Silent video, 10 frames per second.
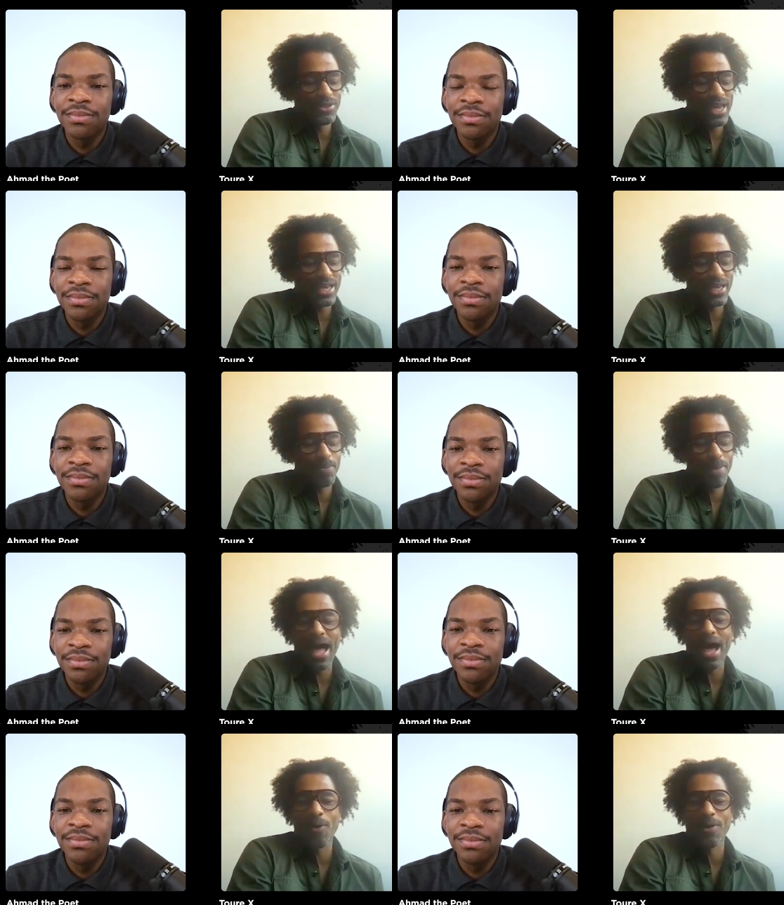Speaker 1: taken
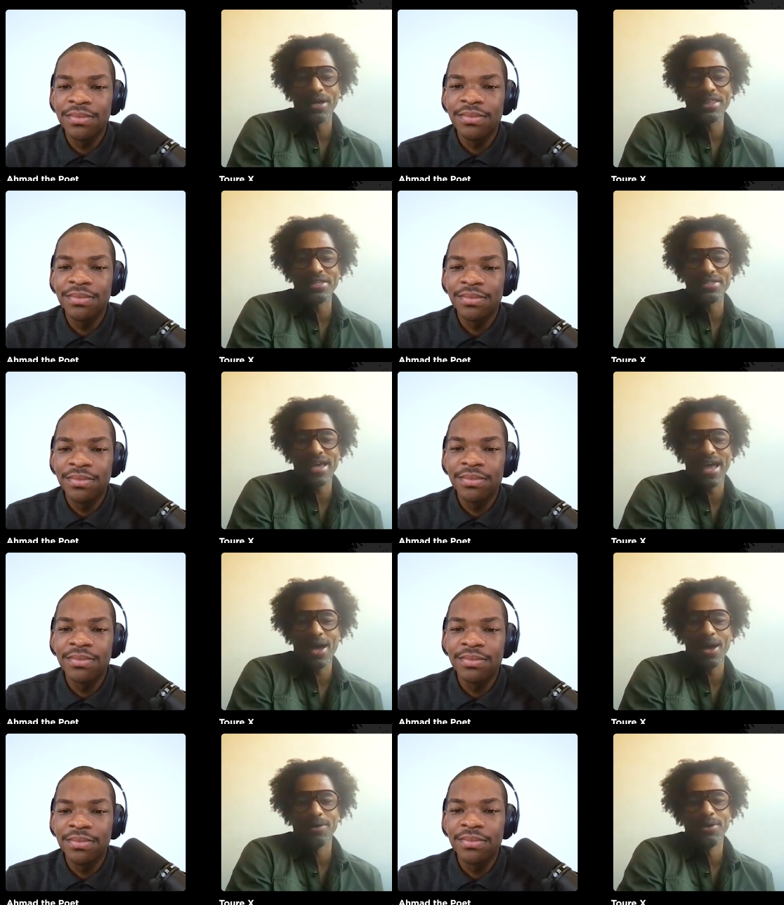power in this
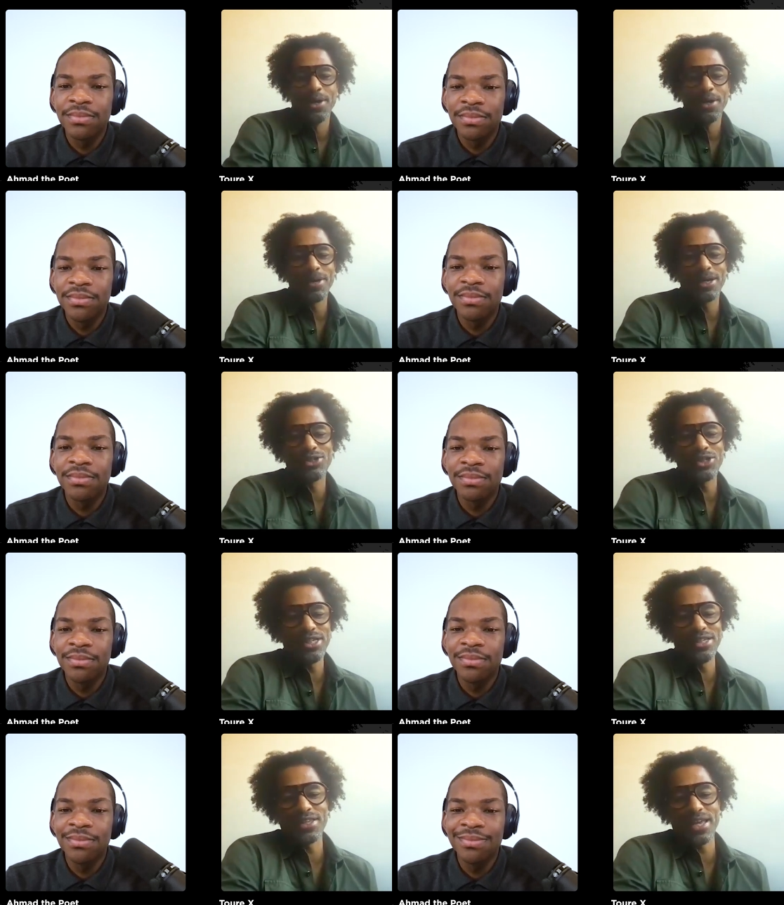town because
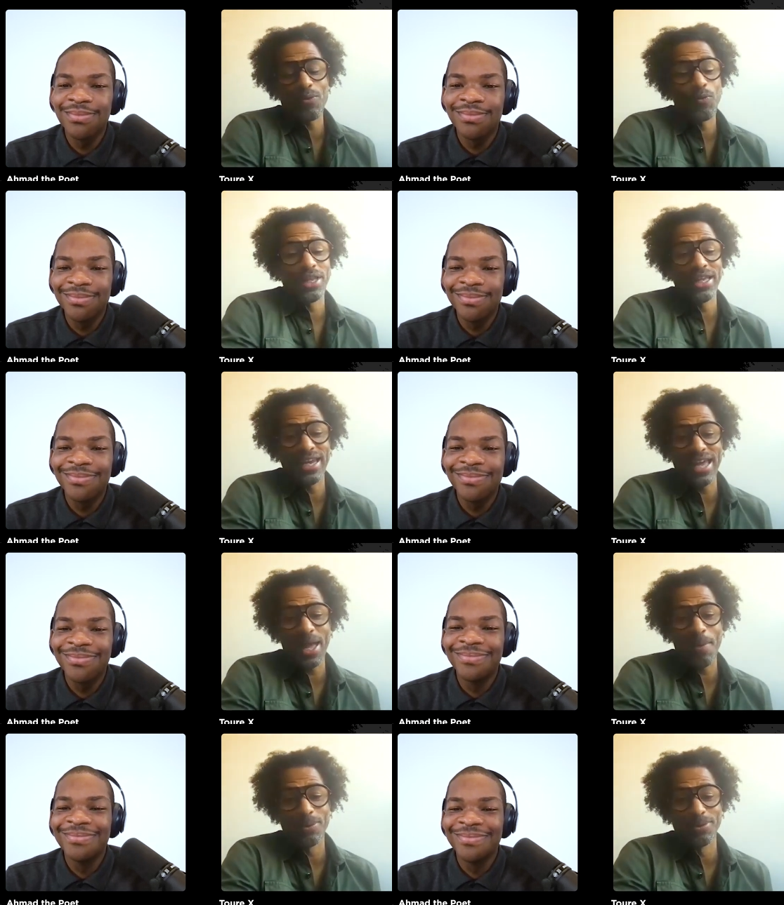she's willing and
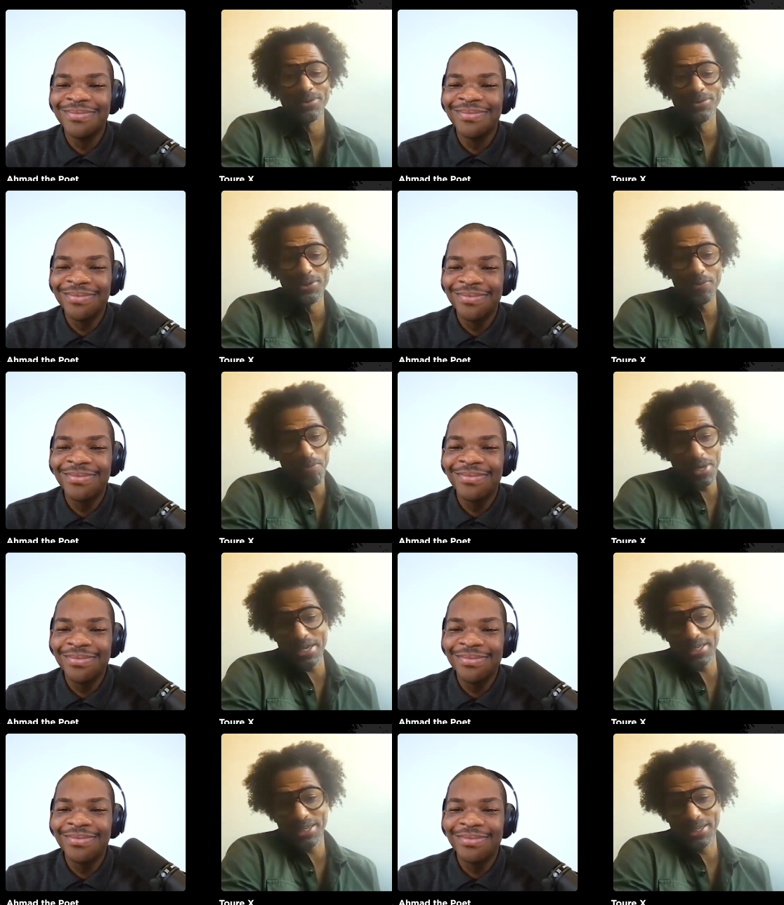able to
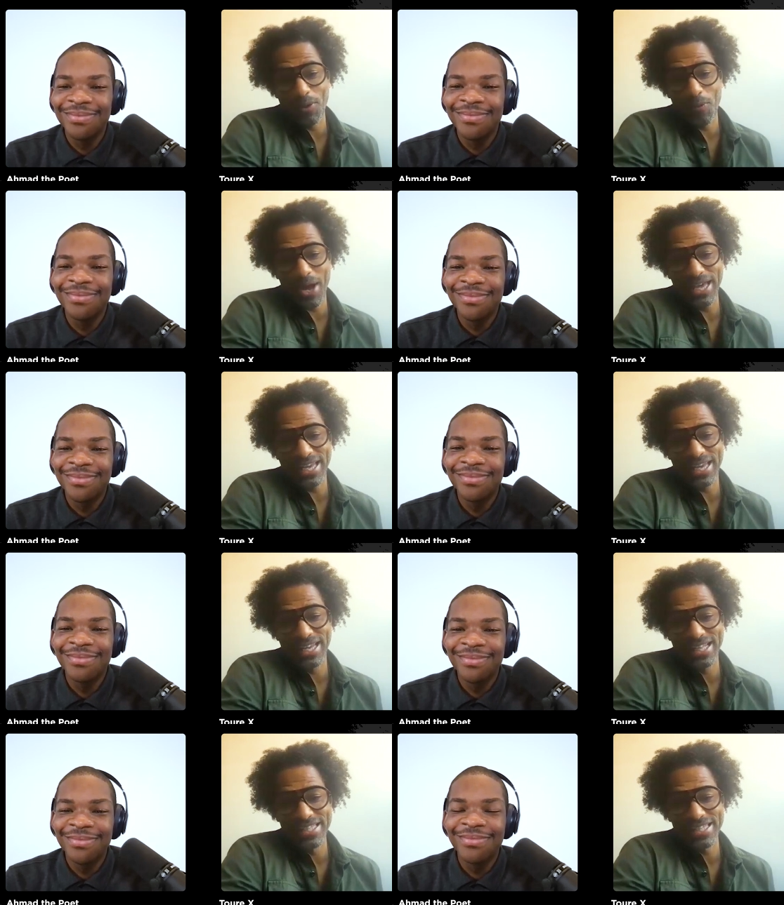beat little white
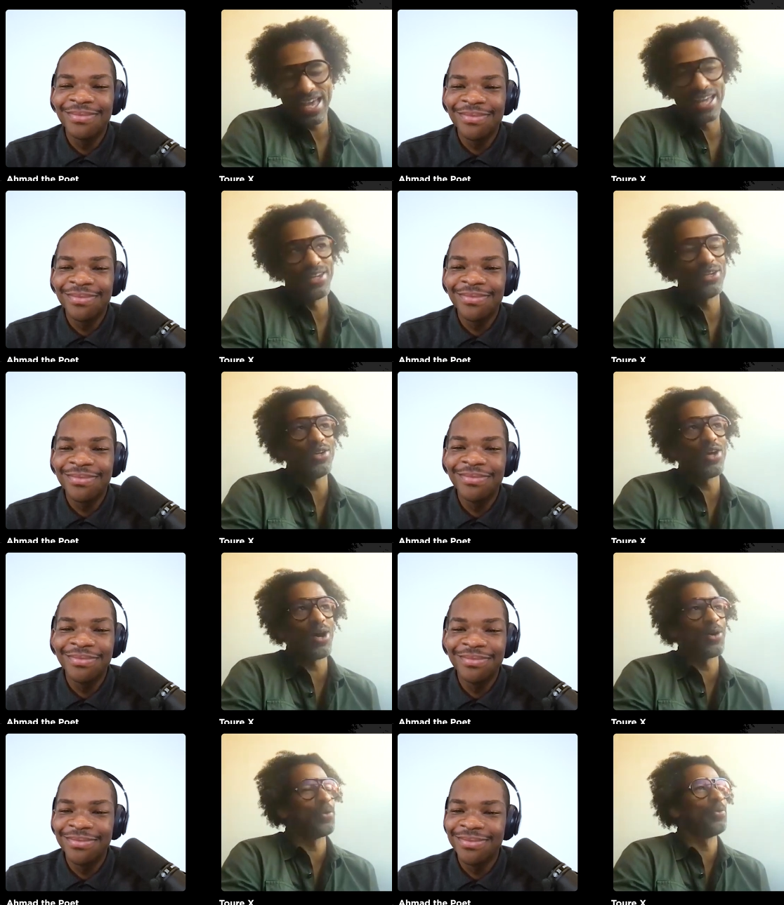kids. And you
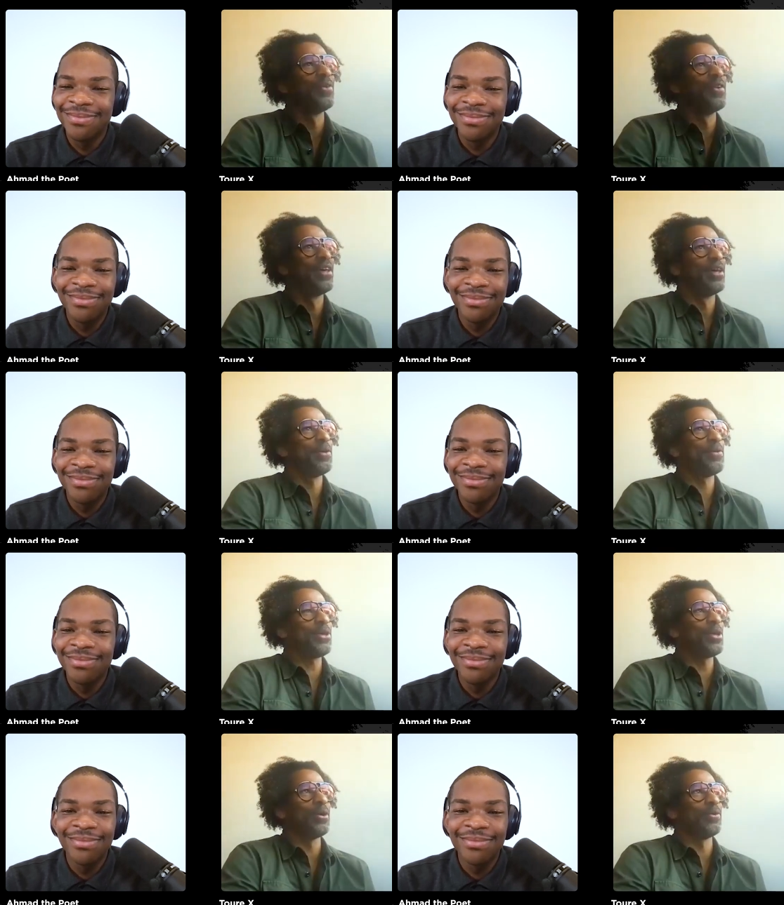know,
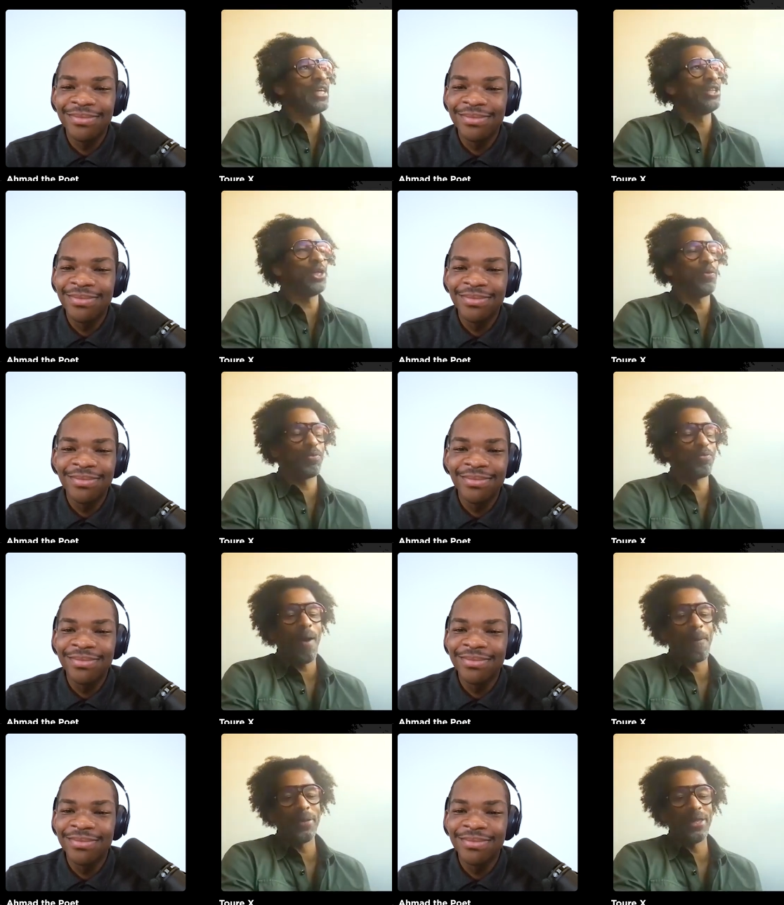you know, that she was
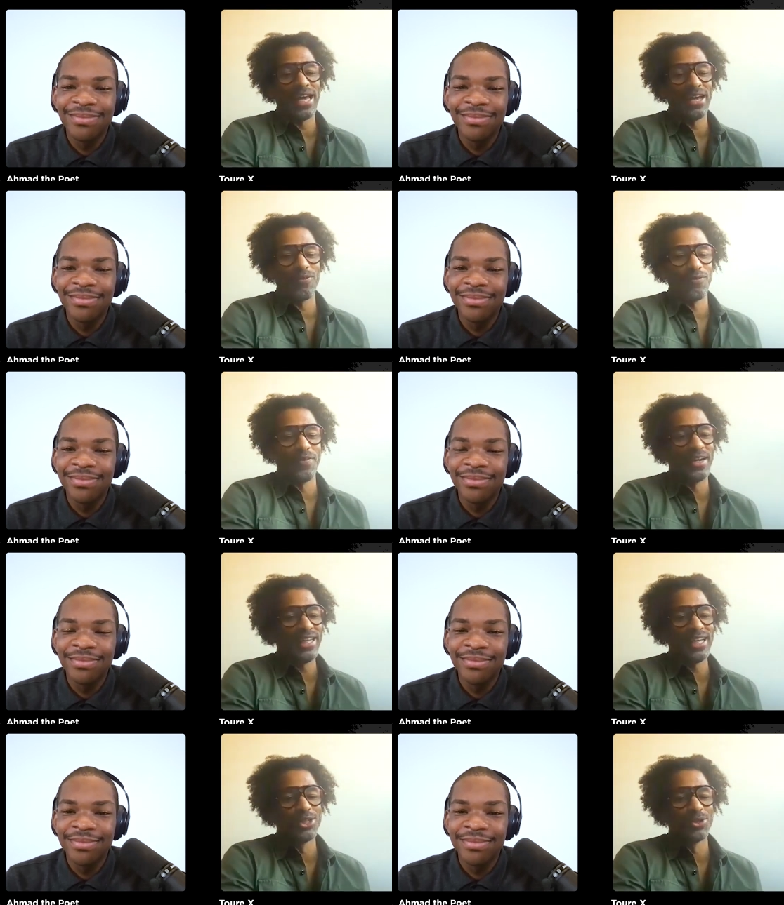probably like
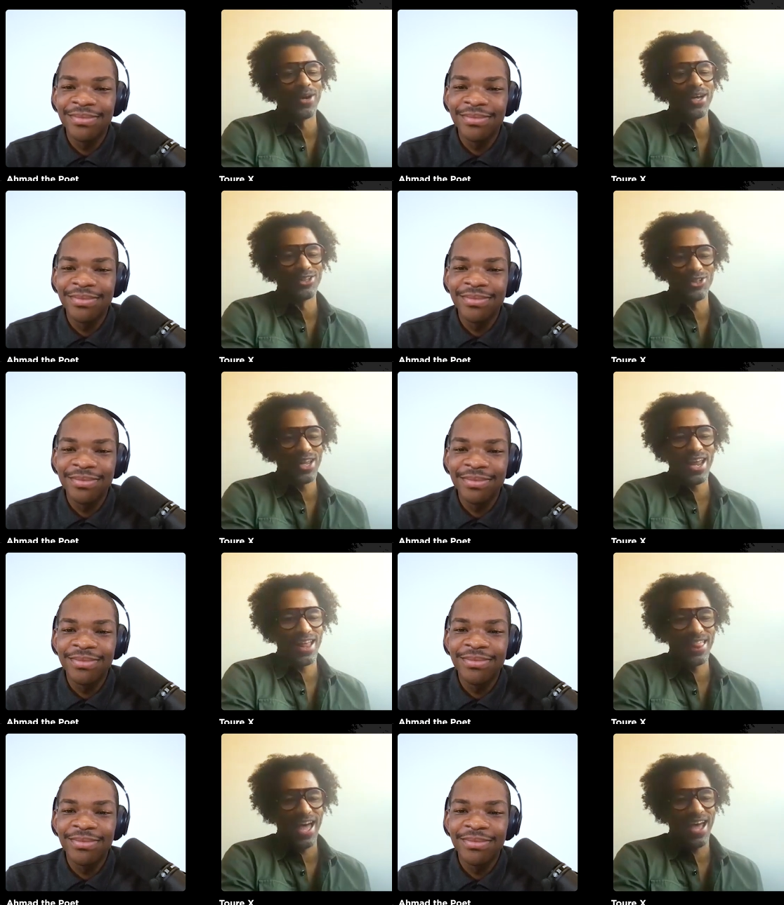really enjoying the shit out
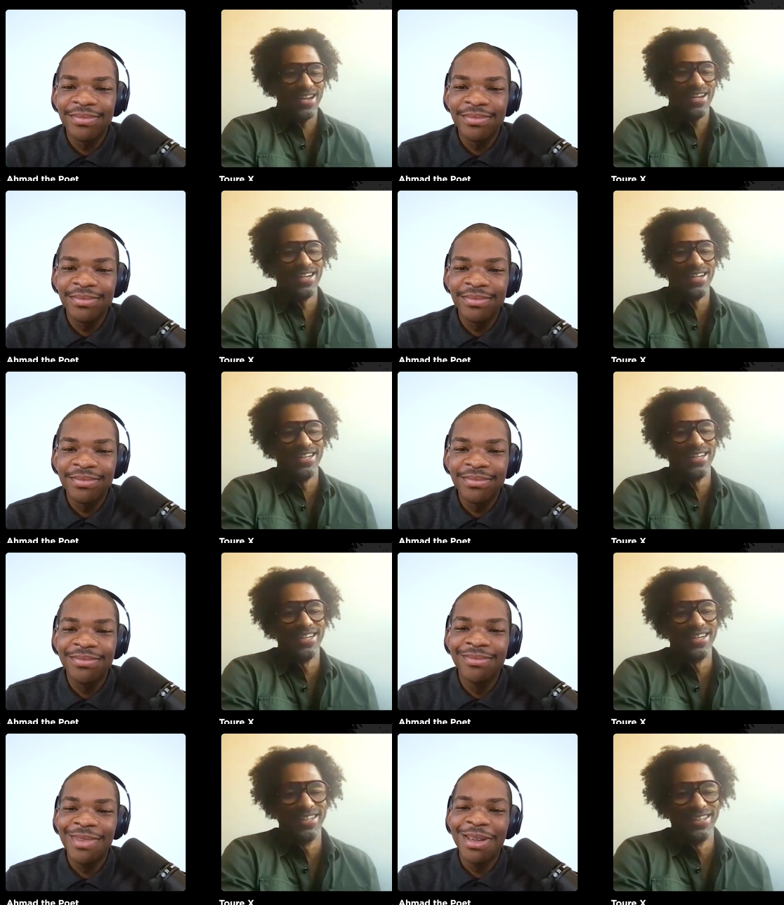of
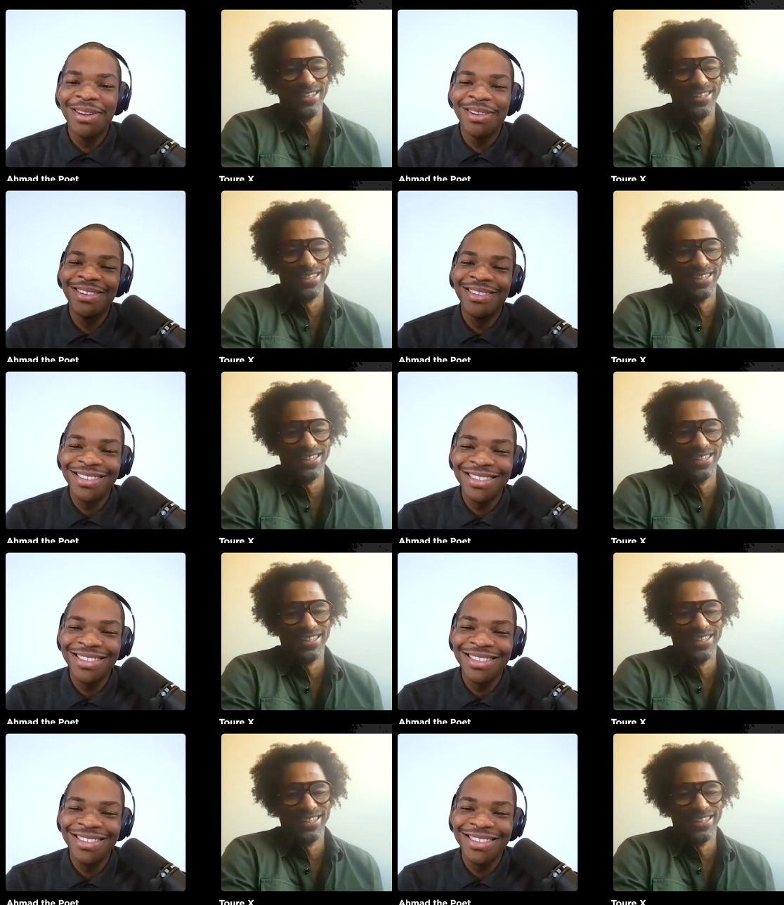that.